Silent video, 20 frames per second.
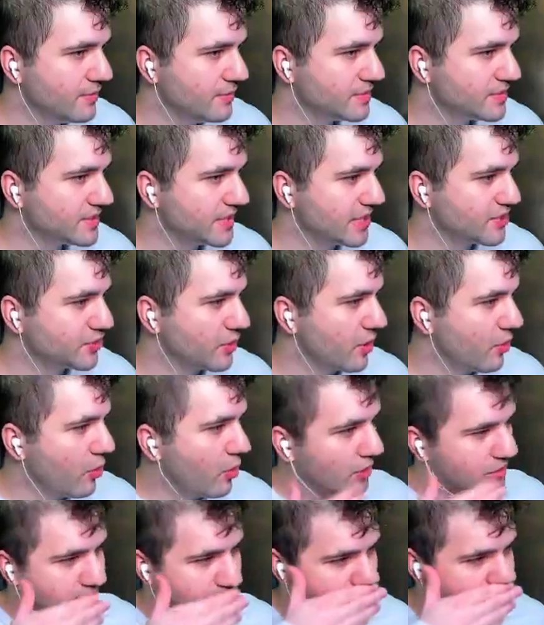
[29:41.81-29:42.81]
Sanctuary
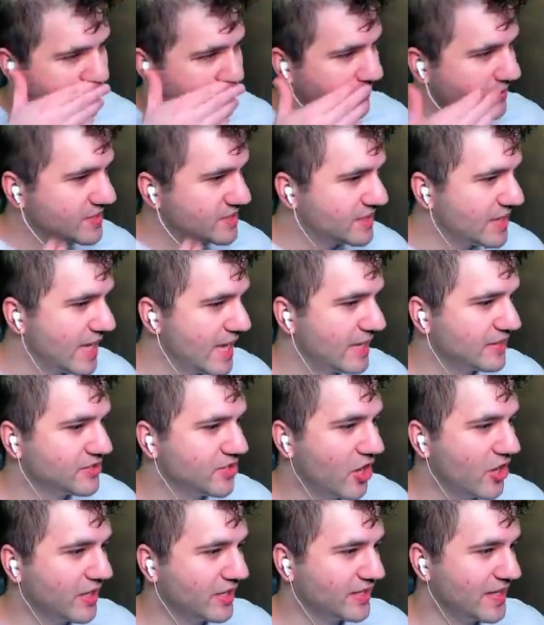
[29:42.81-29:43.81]
Warden's going to do its thing.
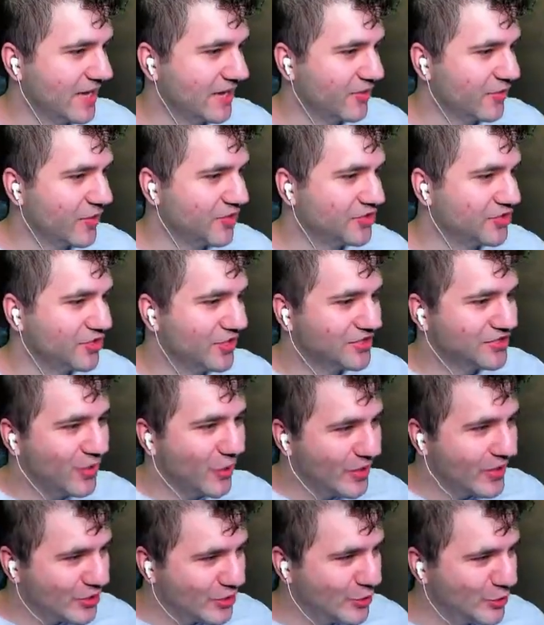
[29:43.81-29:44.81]
Target attacking creature. Let's go
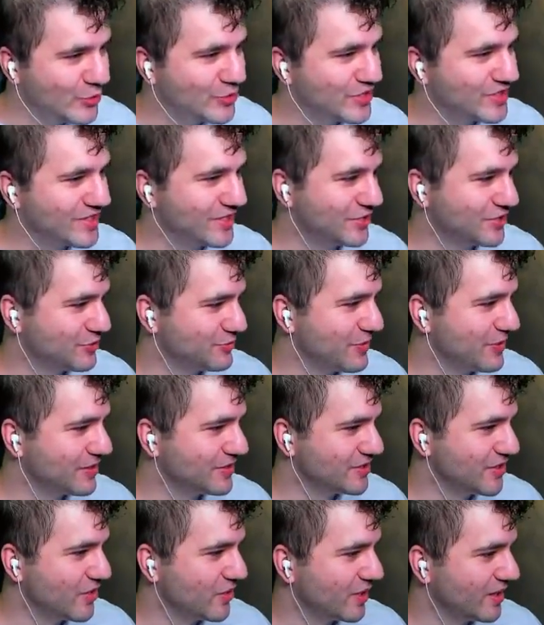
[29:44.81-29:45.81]
ahead and use this little spirit
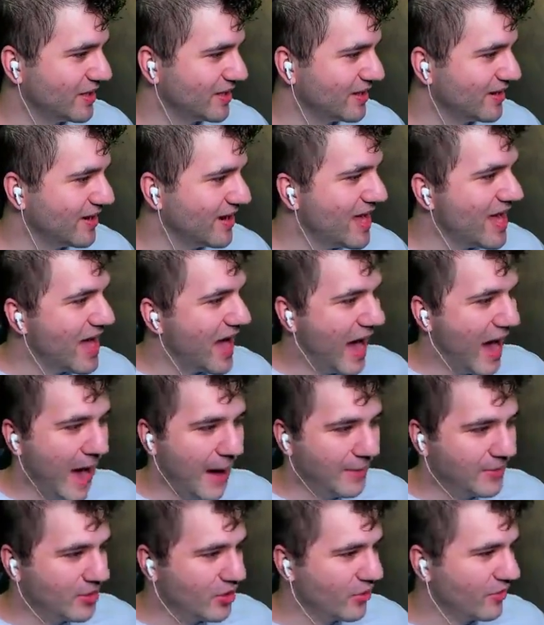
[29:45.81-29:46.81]
token here. I'm
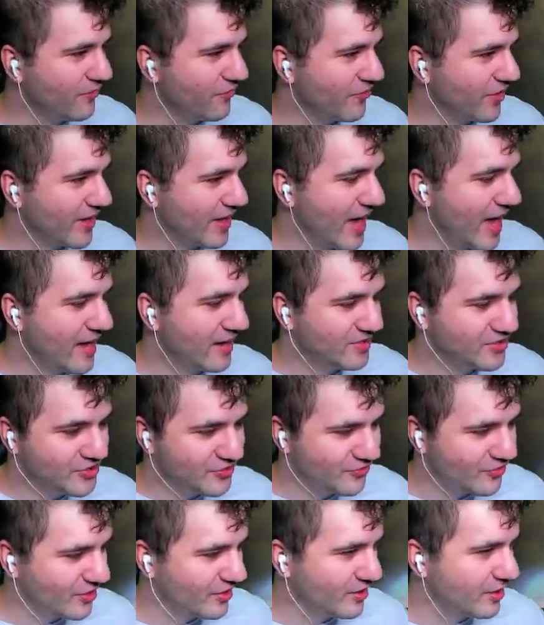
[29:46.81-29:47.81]
going to go in for the Kaya just
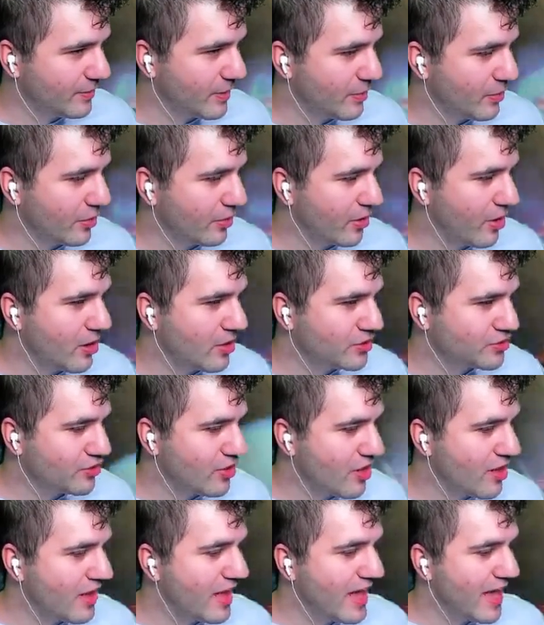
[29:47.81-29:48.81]
for a little bit more card
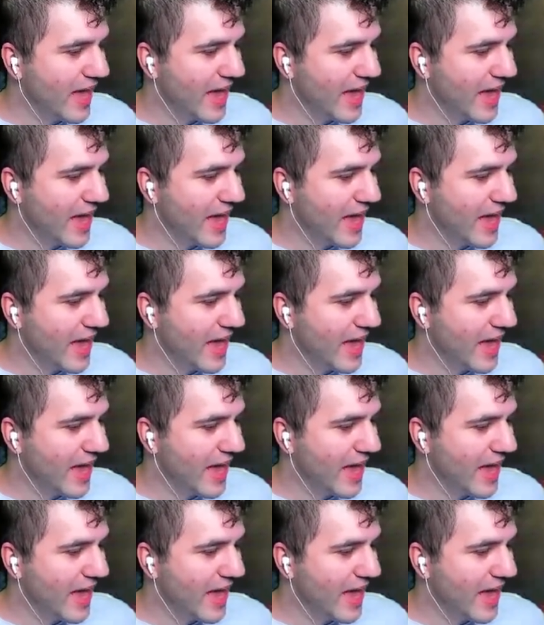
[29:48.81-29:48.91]
draw.